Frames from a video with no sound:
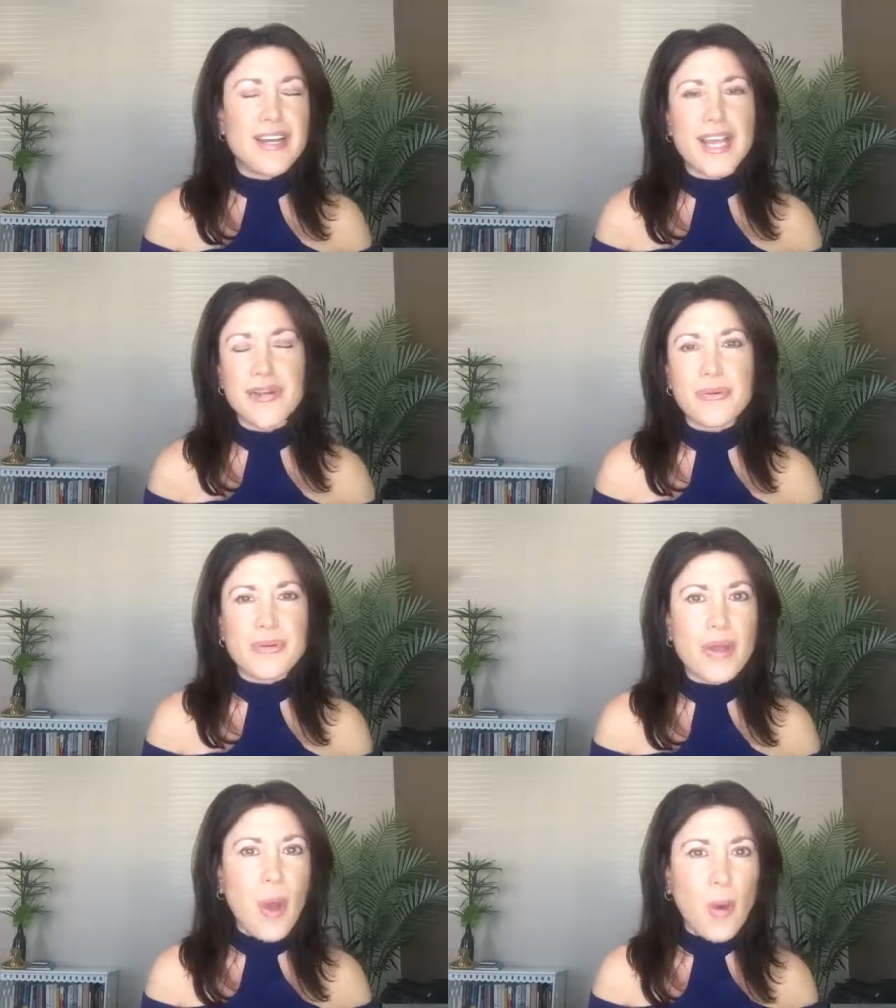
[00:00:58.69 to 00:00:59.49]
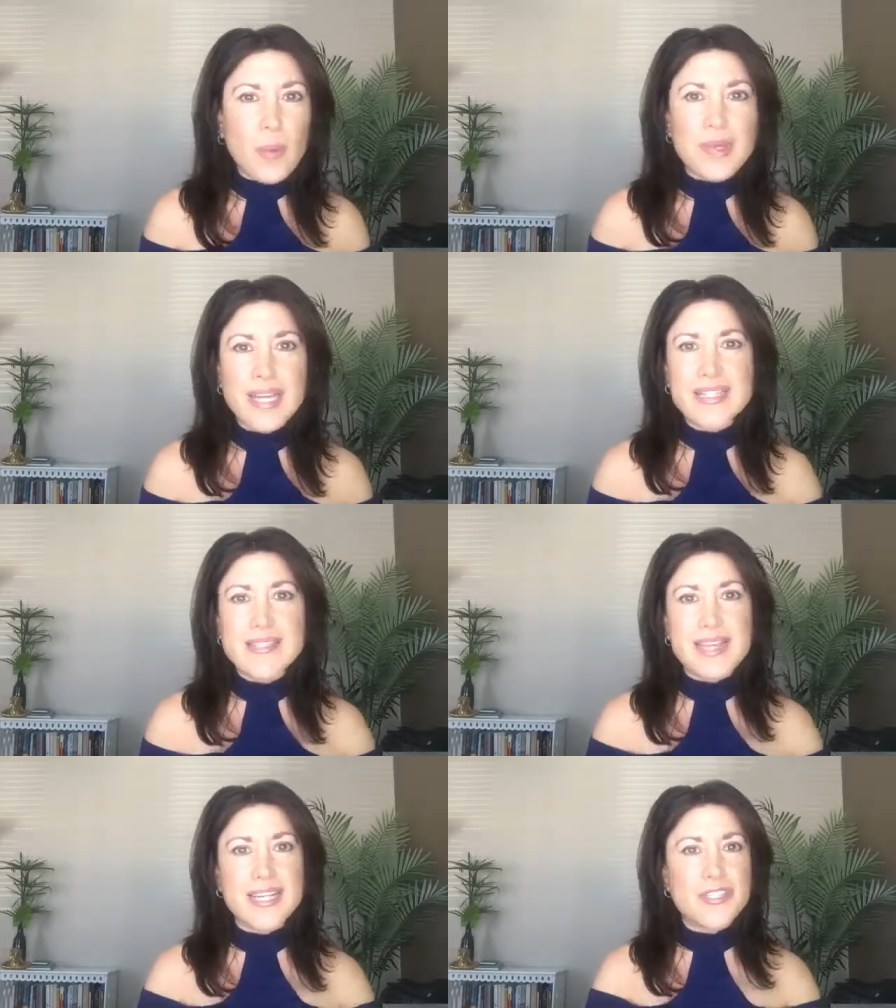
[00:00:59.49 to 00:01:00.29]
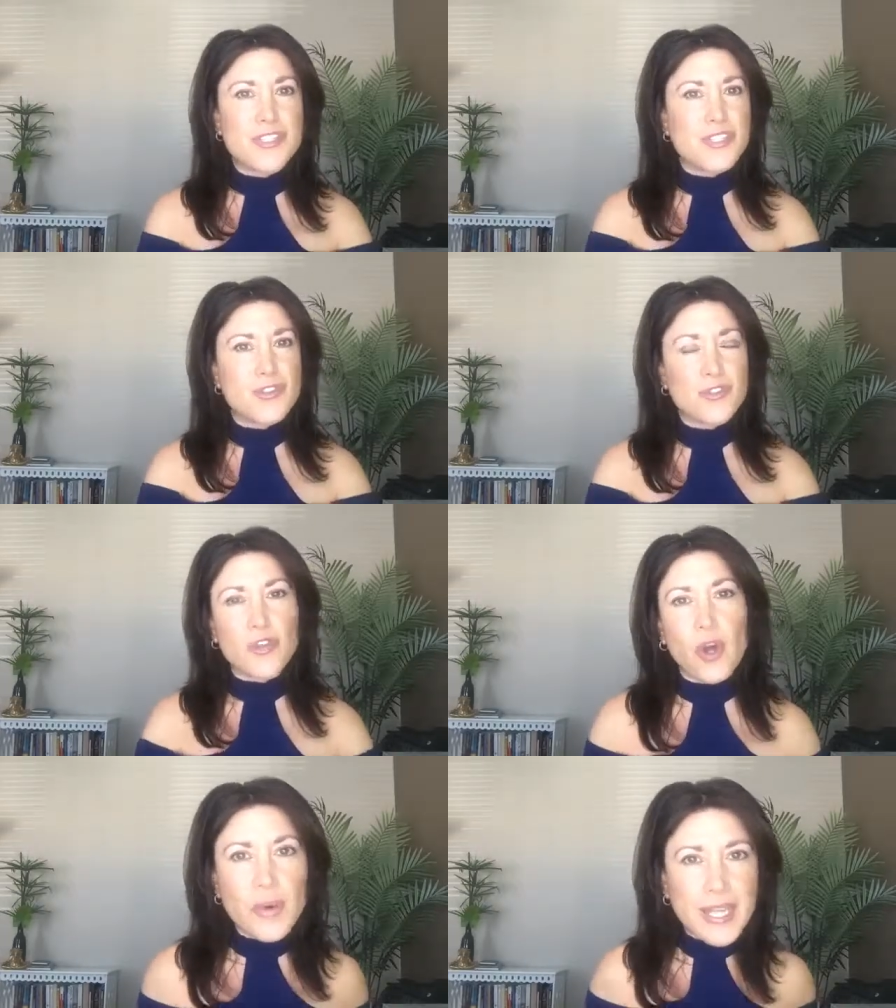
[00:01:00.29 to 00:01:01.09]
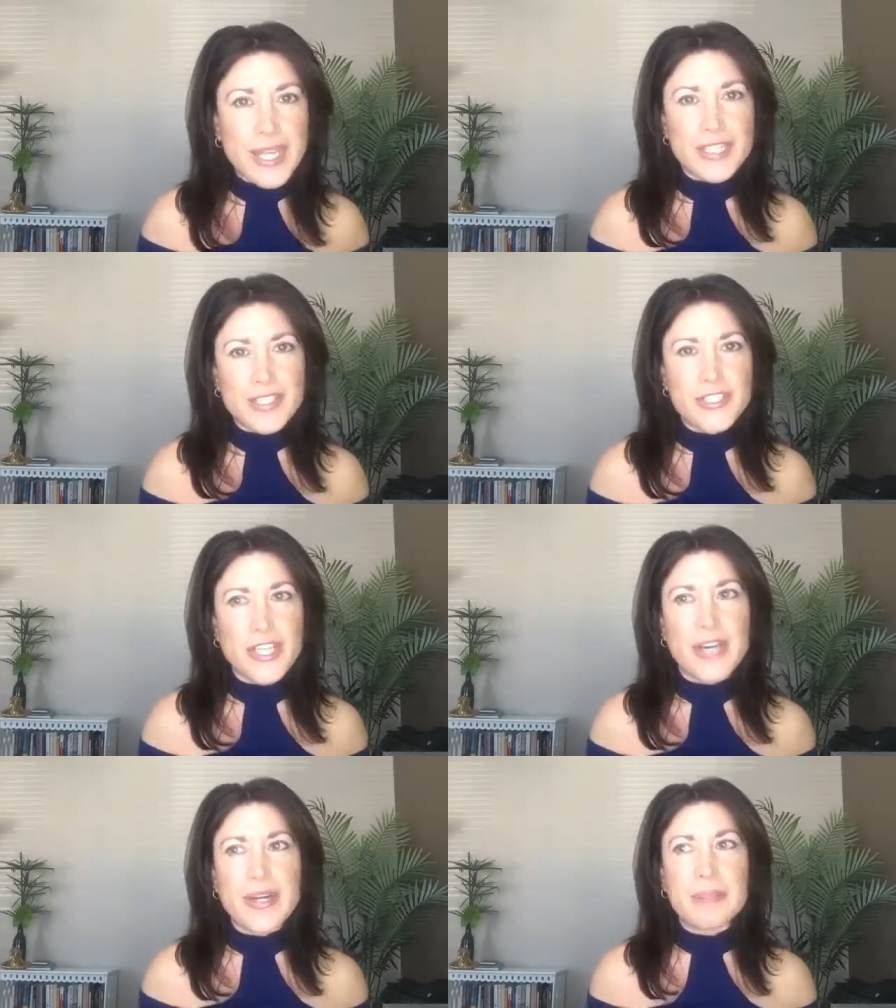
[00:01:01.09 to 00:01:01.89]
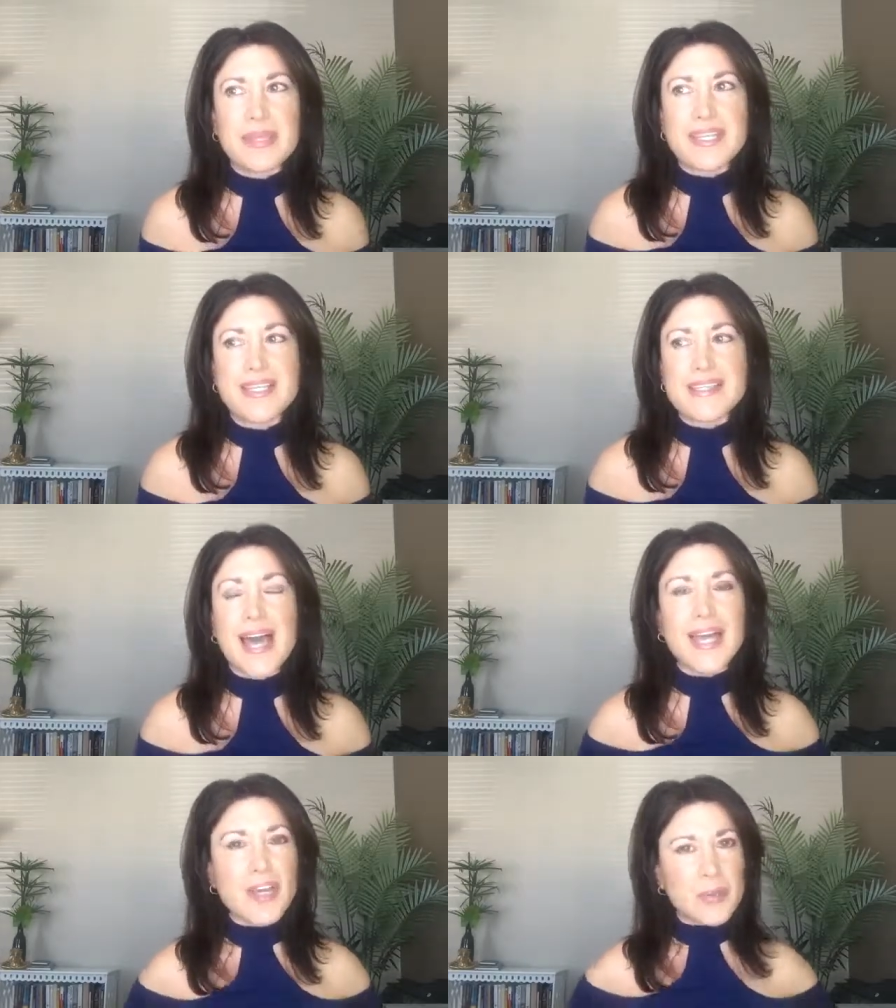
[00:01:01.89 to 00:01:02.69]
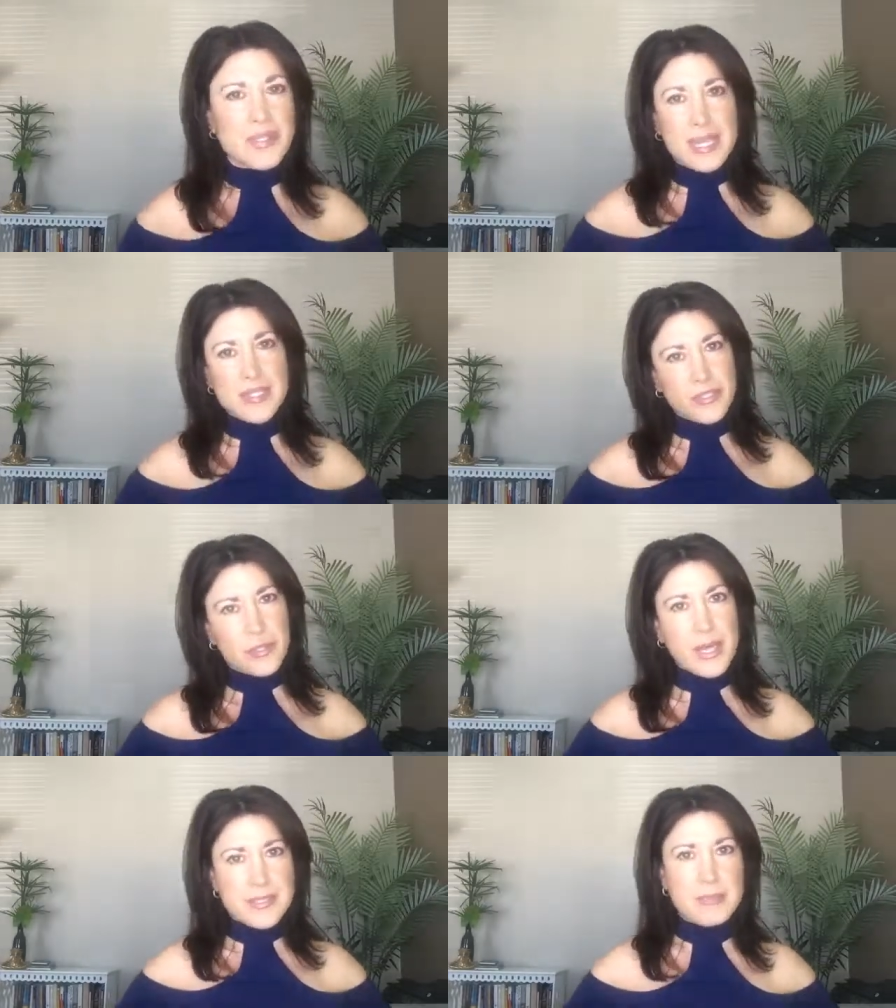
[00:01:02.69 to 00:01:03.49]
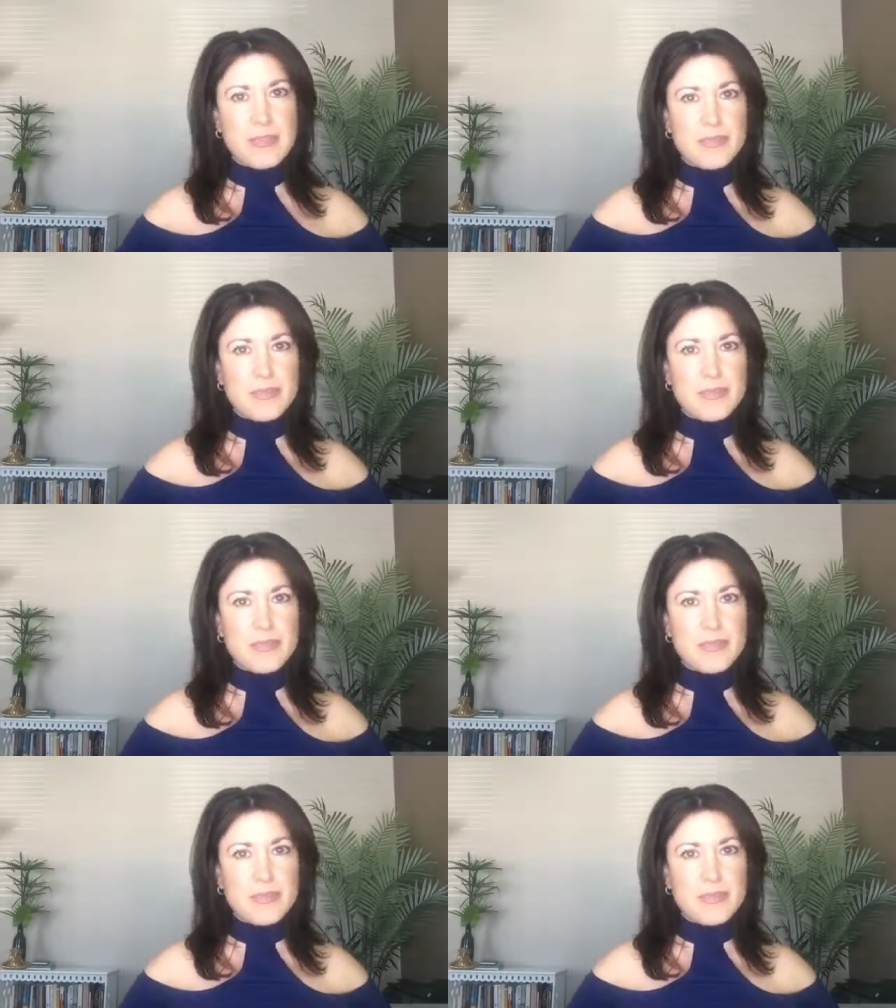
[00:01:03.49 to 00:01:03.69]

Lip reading: I don't know, but I decided to just go ahead and share it because I always ask you guys to be